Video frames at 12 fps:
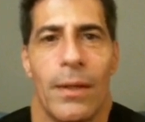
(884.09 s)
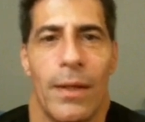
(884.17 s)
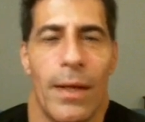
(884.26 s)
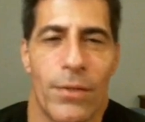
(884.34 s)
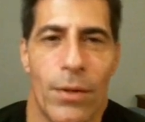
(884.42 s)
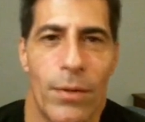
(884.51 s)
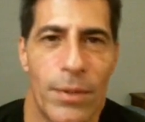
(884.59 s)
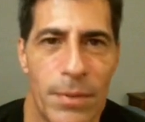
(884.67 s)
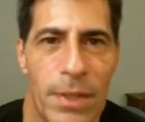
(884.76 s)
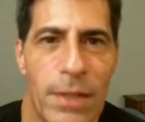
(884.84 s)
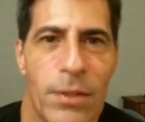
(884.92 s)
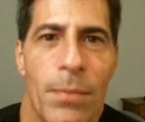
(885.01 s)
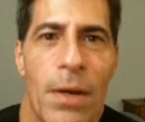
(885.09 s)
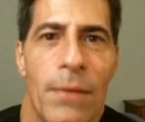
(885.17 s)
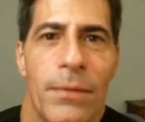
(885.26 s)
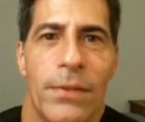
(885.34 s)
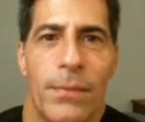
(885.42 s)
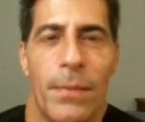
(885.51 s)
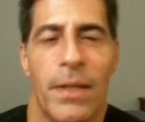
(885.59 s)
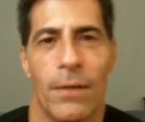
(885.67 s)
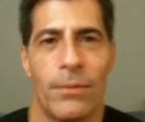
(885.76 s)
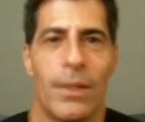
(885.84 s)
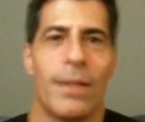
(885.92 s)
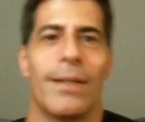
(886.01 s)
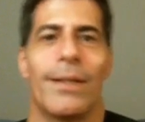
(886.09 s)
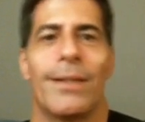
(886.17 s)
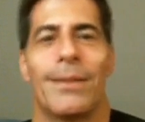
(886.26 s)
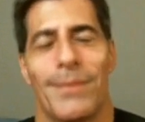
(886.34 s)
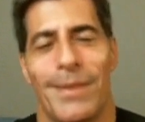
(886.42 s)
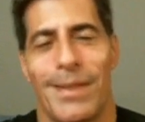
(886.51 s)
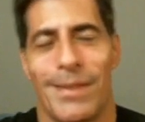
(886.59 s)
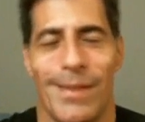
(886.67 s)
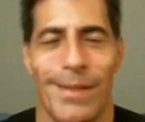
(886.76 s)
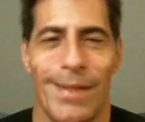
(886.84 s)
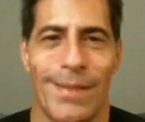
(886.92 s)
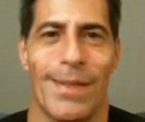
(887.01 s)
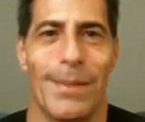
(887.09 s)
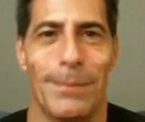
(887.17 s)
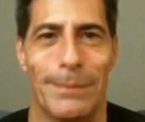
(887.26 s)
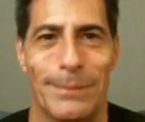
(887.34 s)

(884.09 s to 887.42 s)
As always, protect your profits. Be careful out there. See you next time.